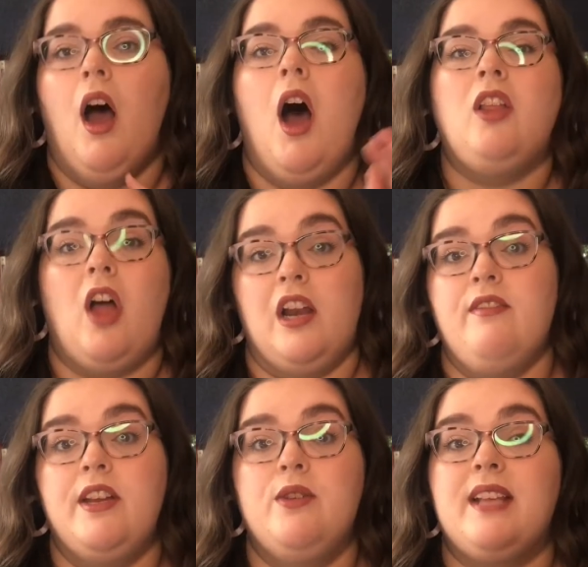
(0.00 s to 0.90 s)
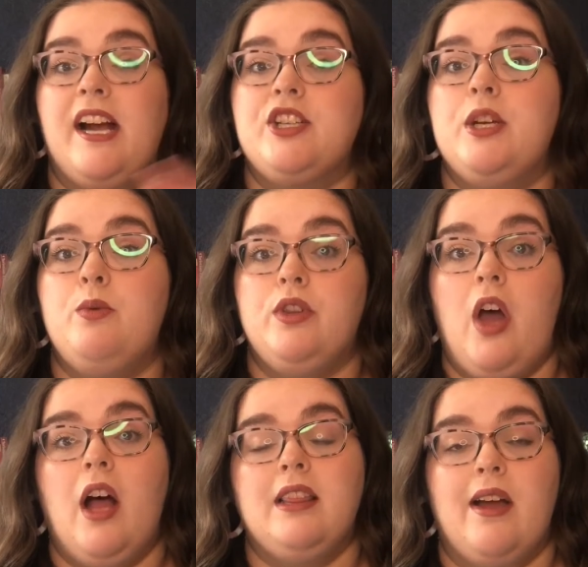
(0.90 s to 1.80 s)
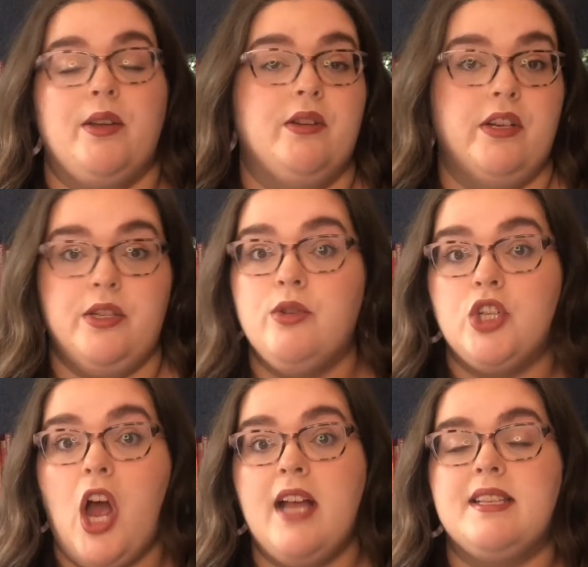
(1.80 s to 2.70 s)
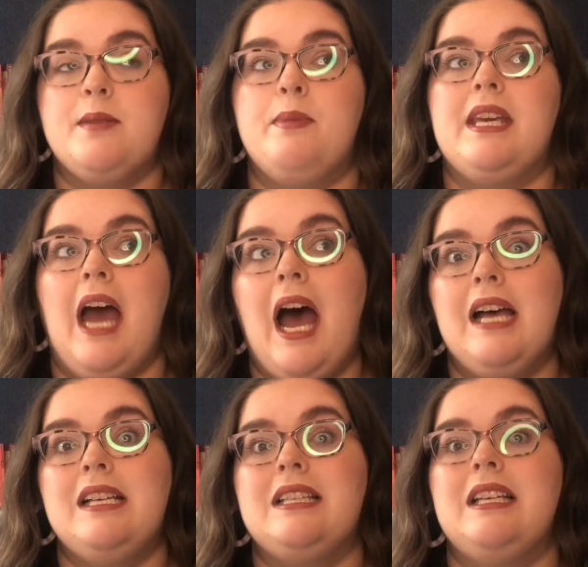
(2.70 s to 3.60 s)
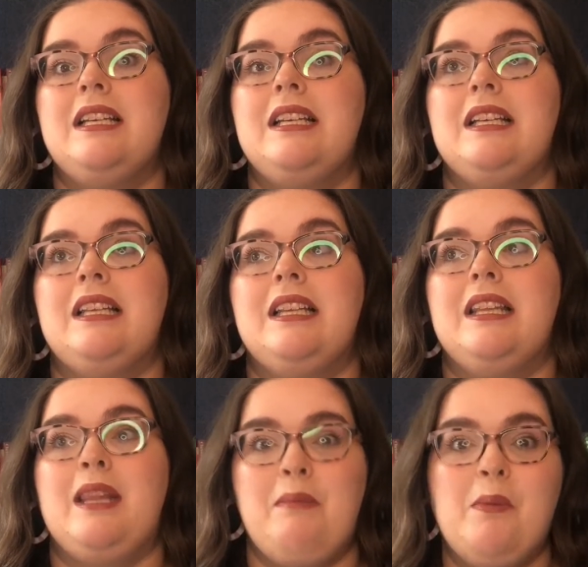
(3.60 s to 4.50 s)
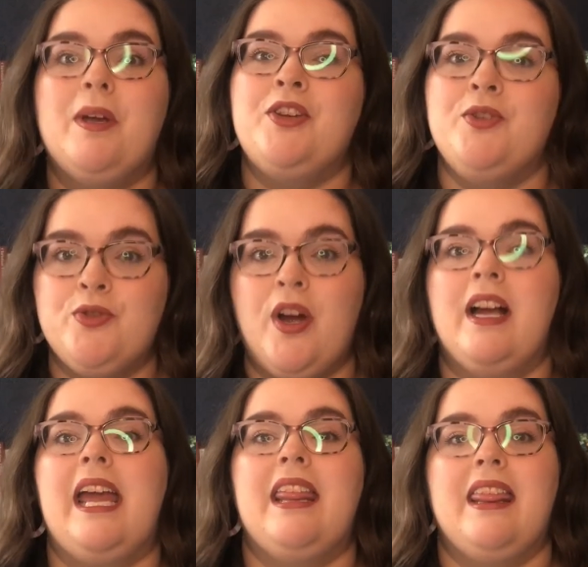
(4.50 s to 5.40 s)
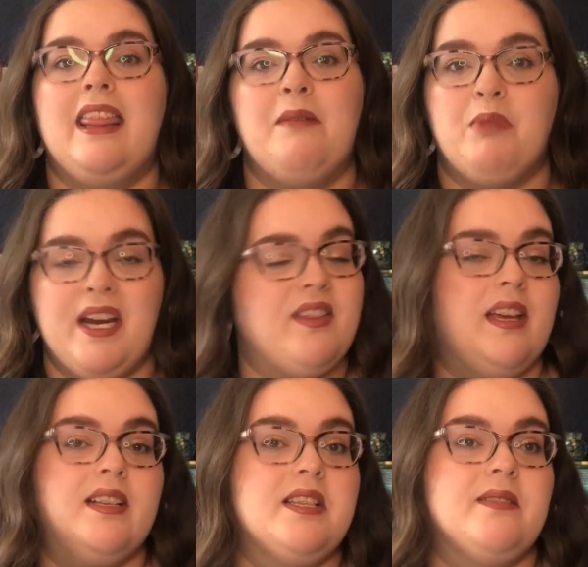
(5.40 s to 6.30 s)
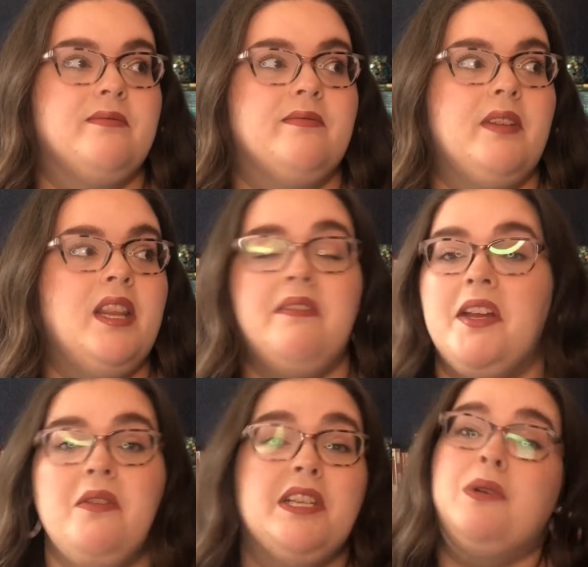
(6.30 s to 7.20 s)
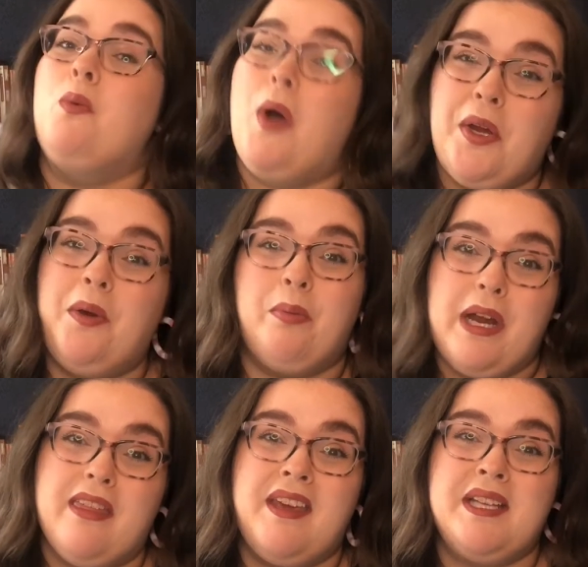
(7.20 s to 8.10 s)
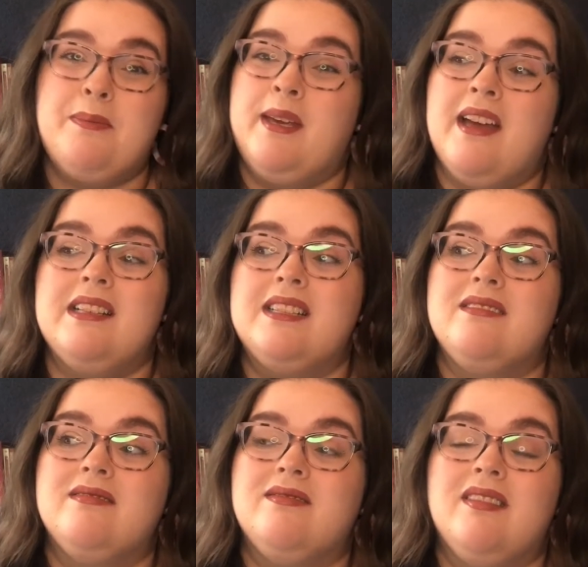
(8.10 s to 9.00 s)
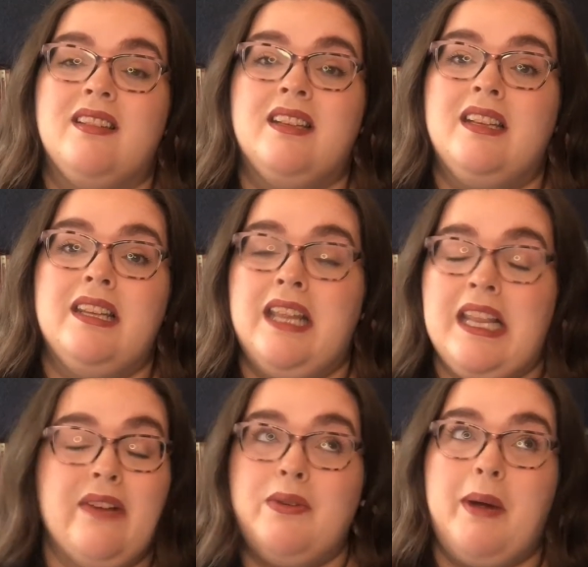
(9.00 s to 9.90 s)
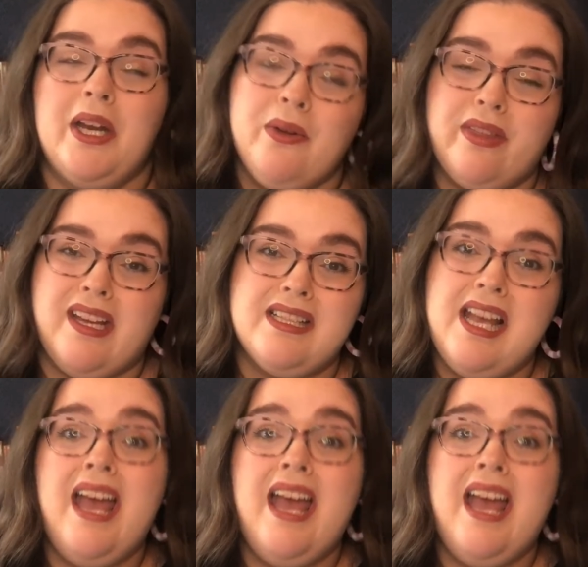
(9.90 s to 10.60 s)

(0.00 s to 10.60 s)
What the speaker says: A lot of venues actually will not allow you to do shots because then people get too drunk and then they break things. And the venue doesn't want you to break things because then they have to buy new things.